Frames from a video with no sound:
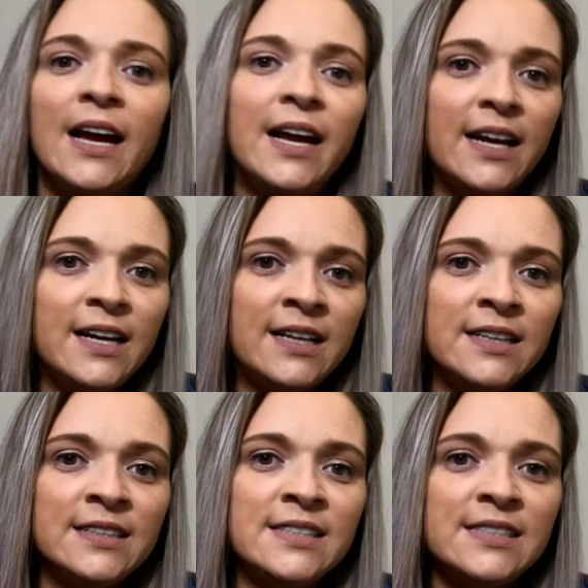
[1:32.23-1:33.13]

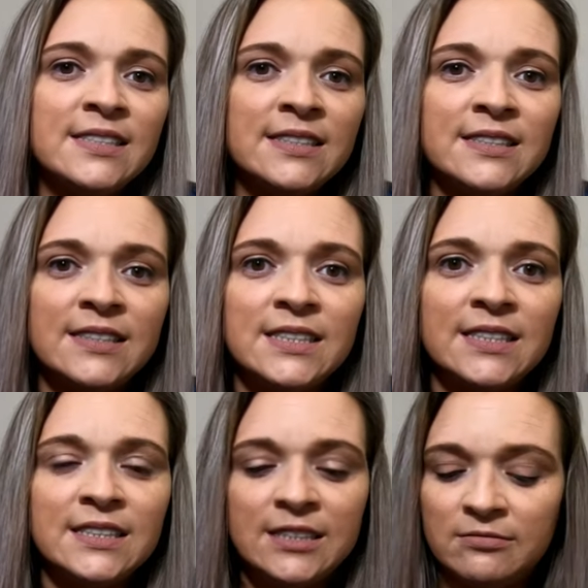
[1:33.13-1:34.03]
has
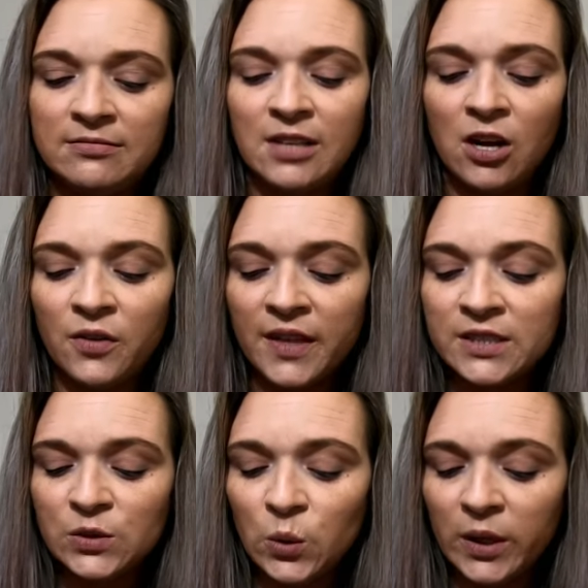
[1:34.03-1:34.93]
All
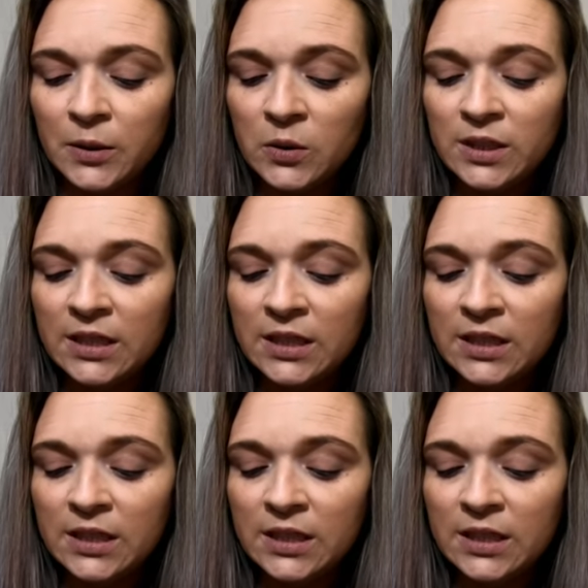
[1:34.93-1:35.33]
Things Loyal,